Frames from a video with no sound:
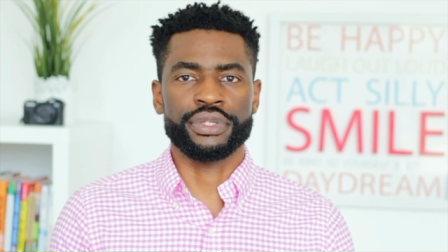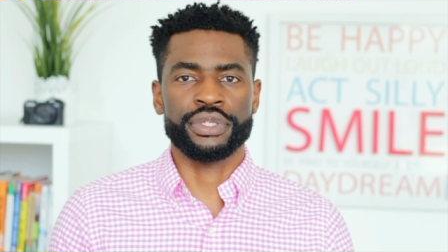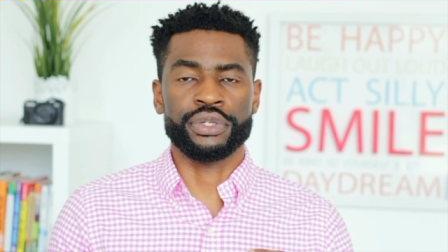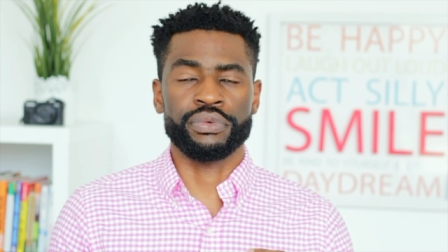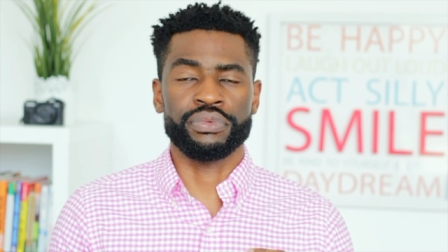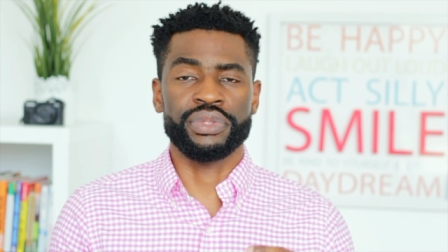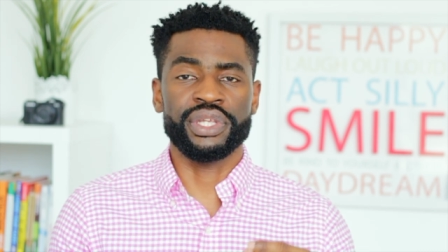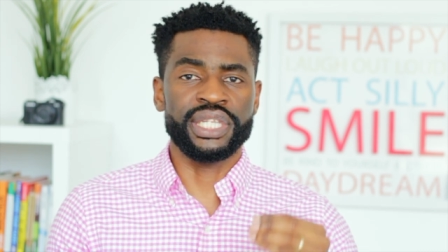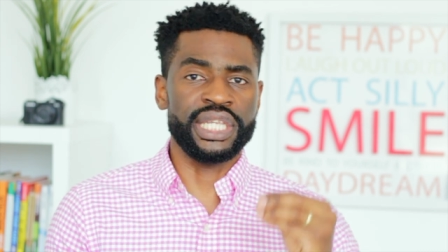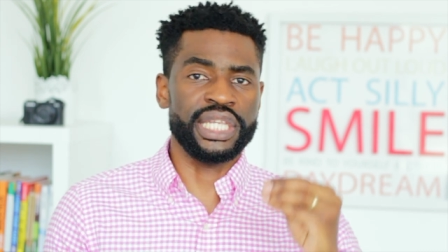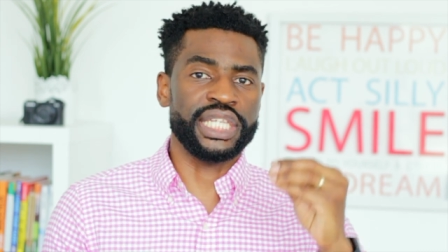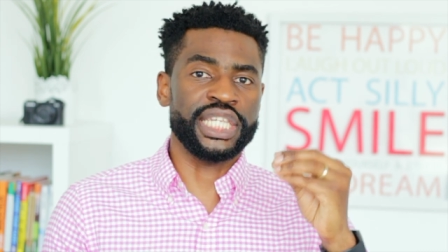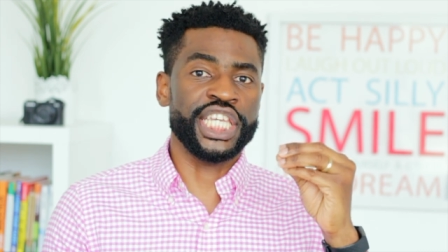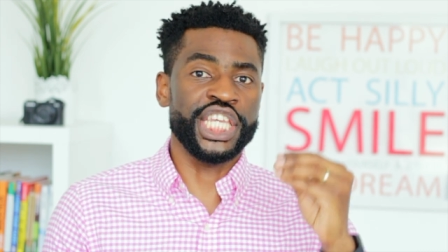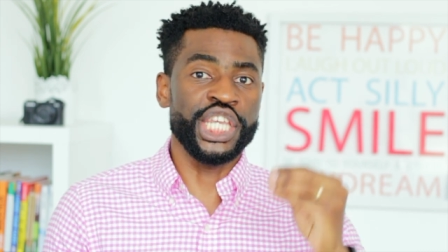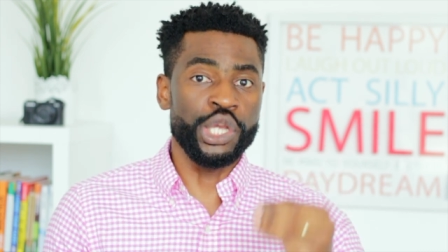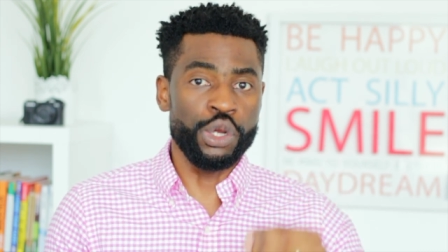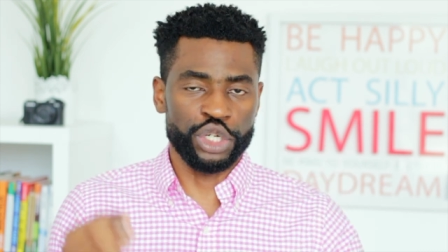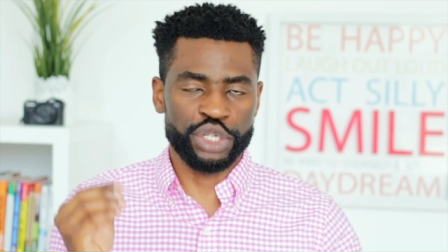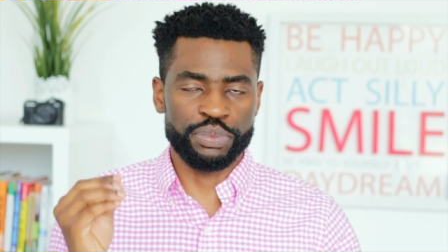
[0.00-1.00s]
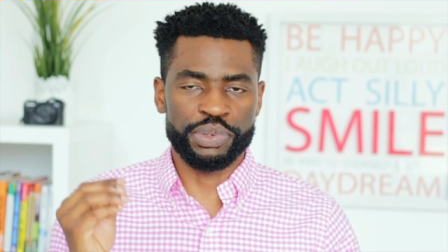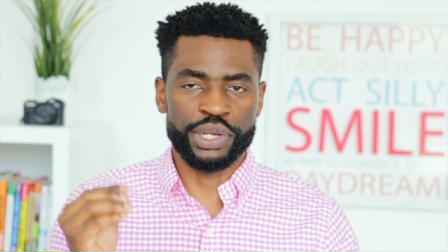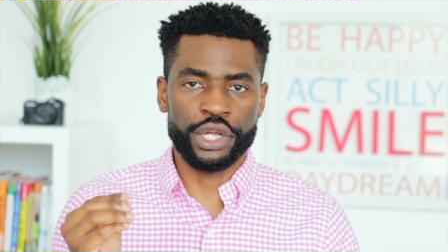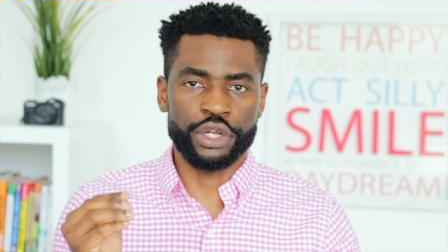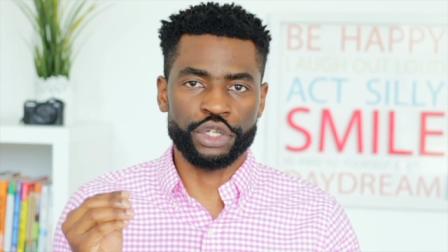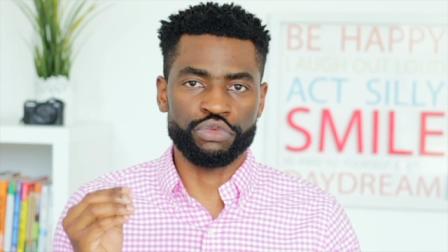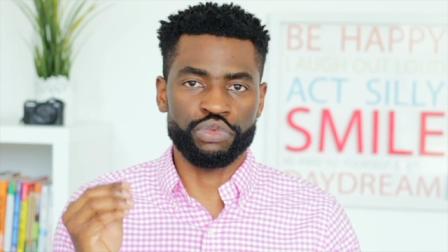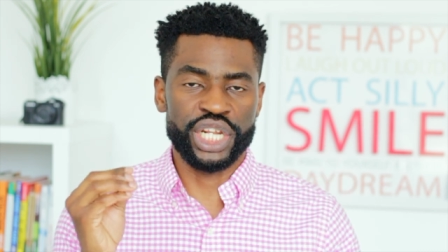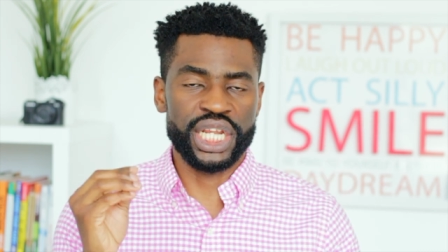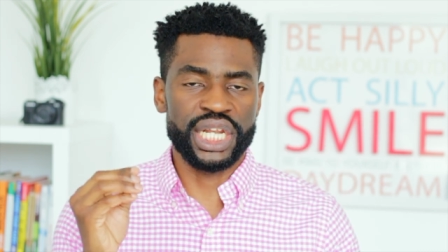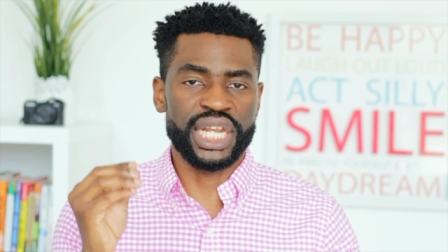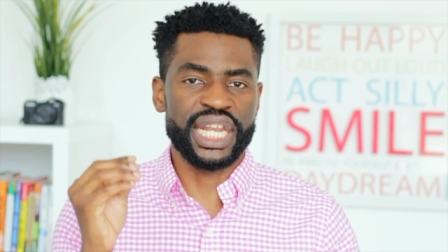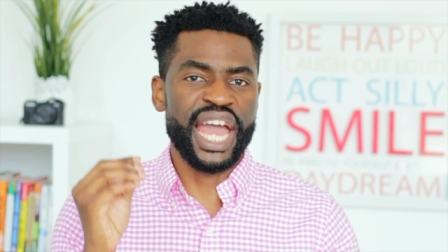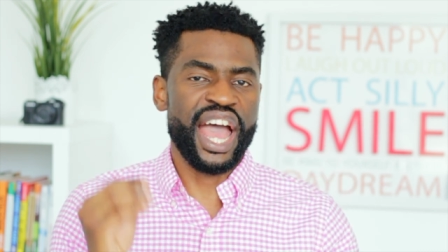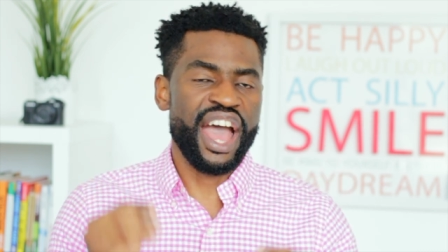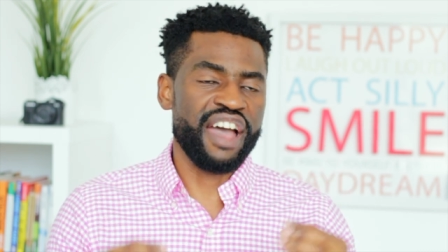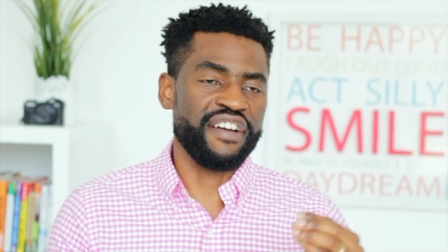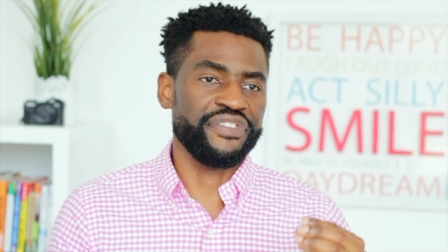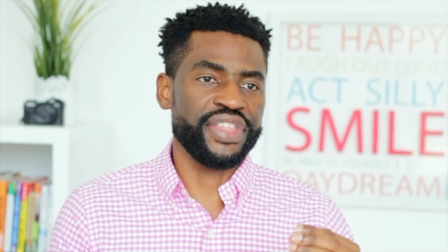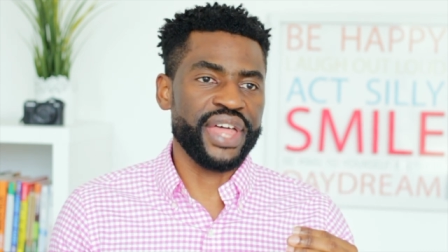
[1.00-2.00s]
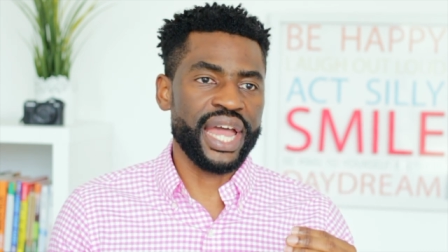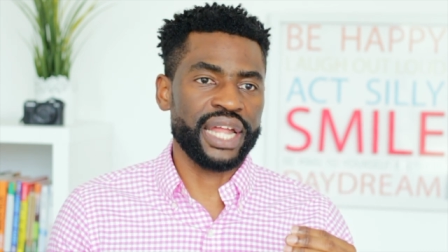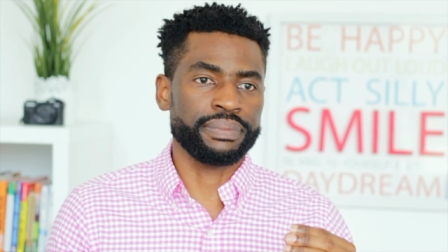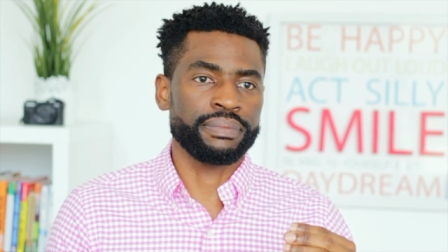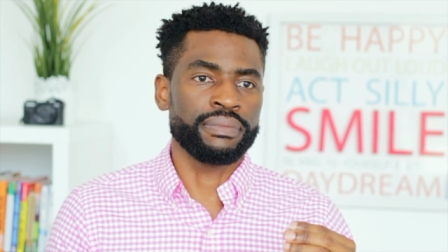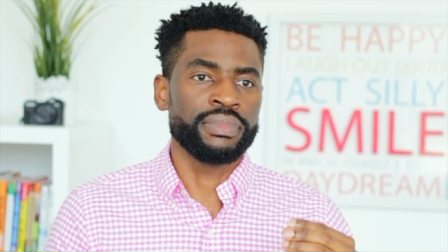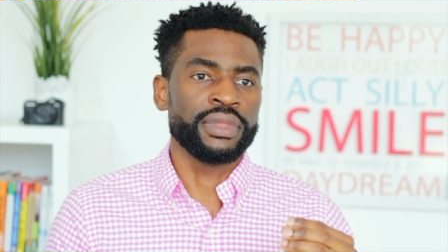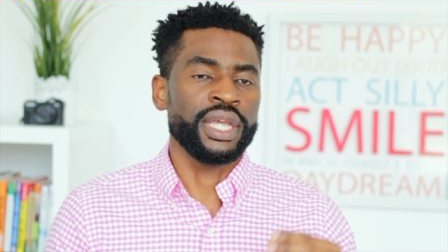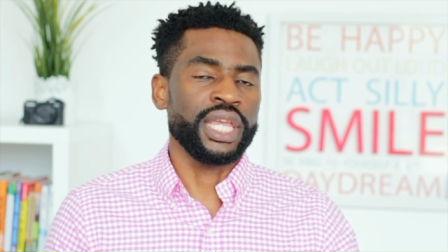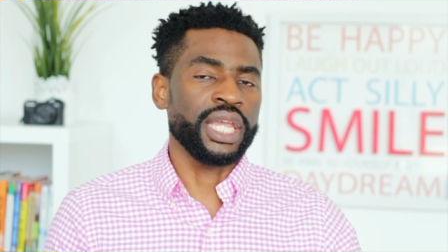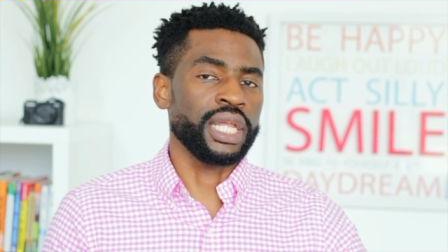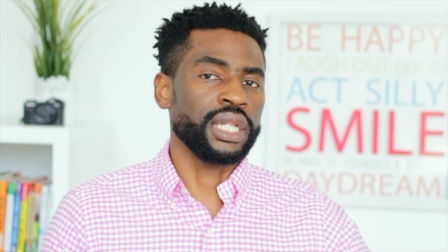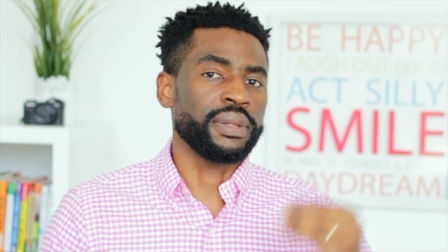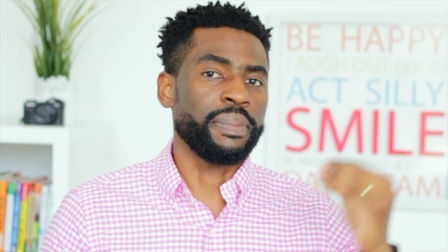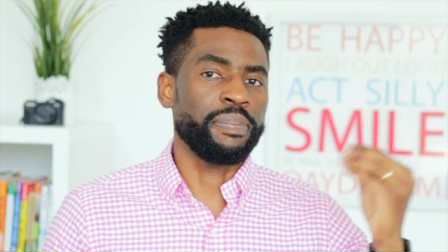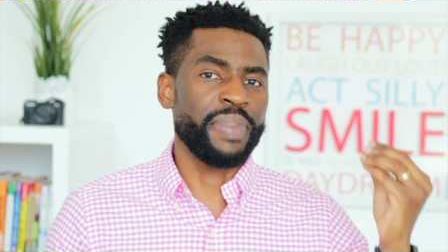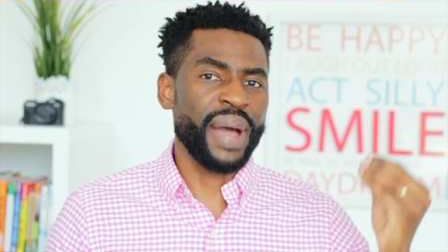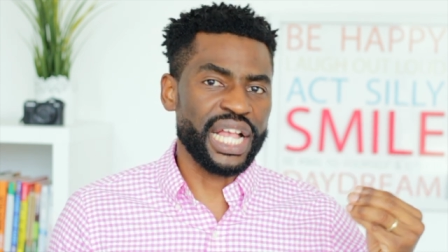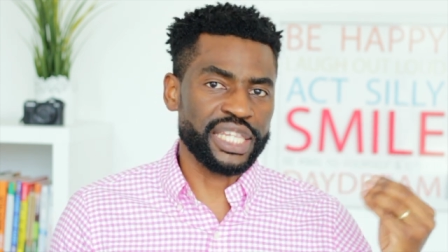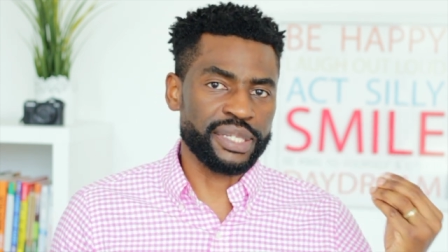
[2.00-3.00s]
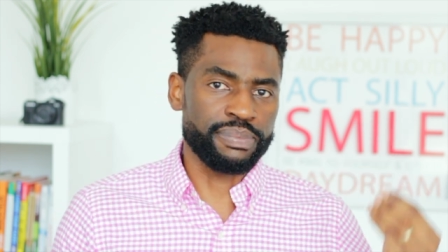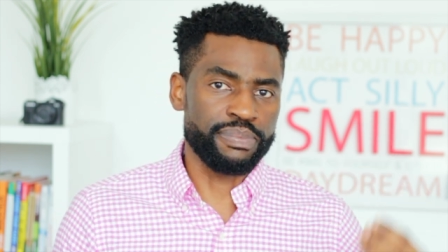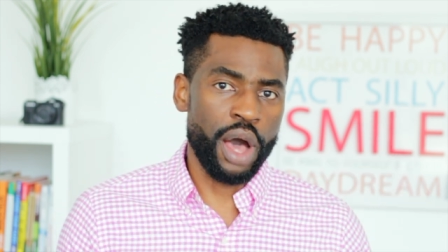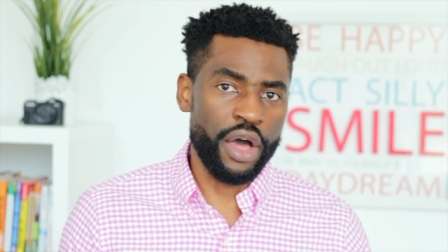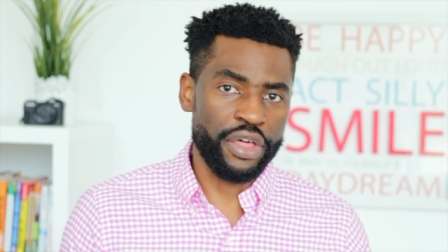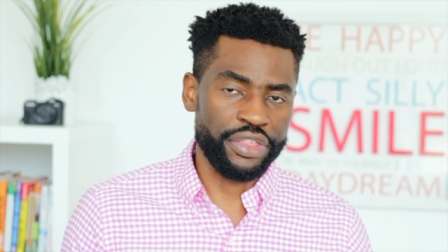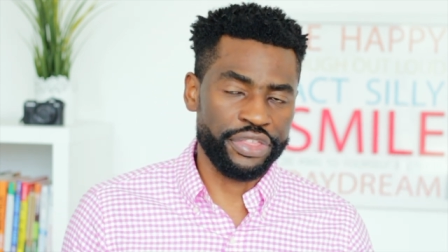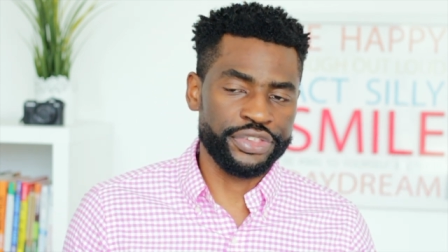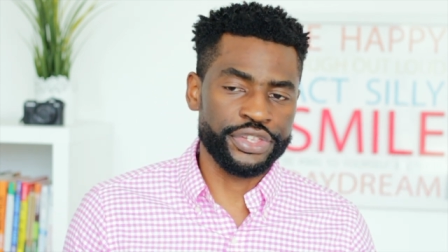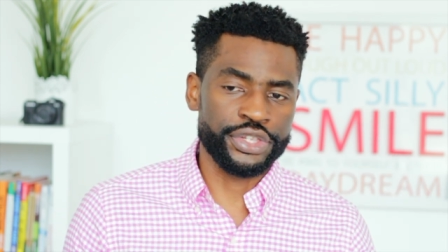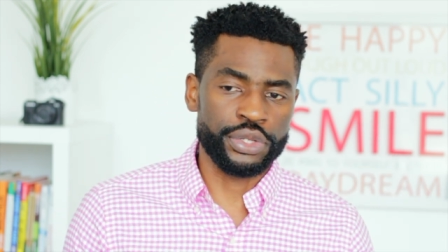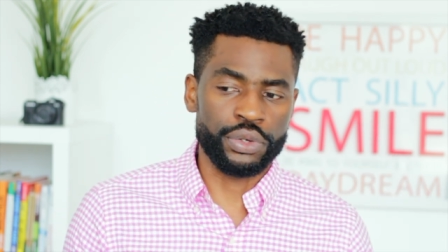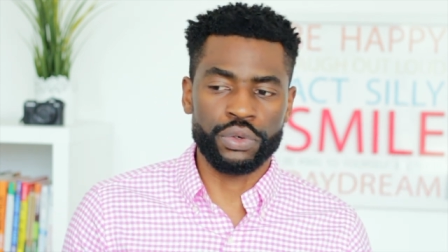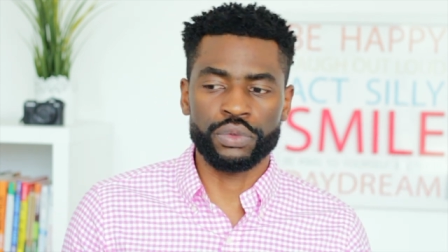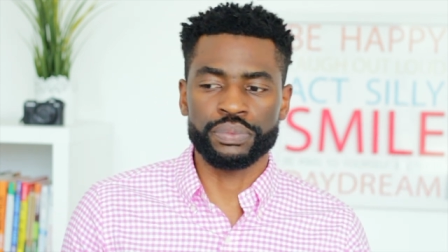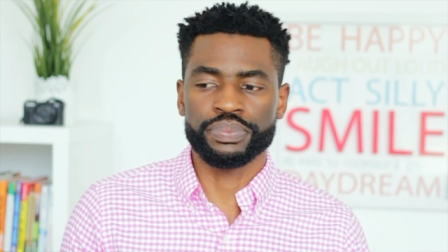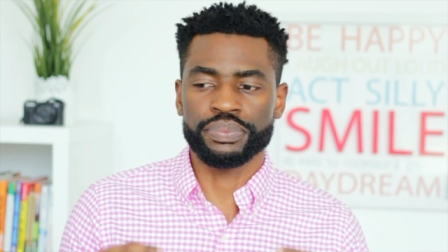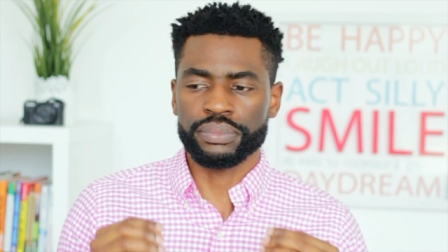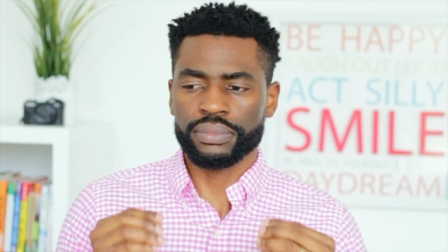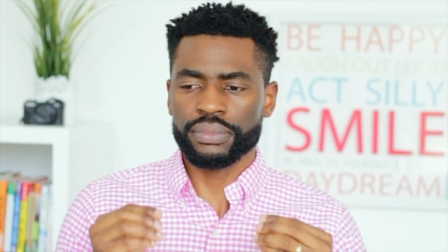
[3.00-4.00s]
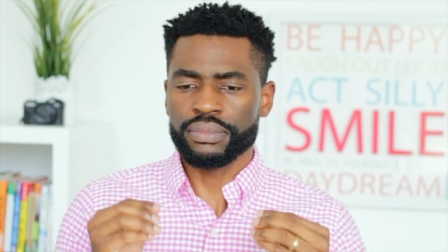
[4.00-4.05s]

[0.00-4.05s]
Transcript: So this is huge because we didn't have that in the past month. So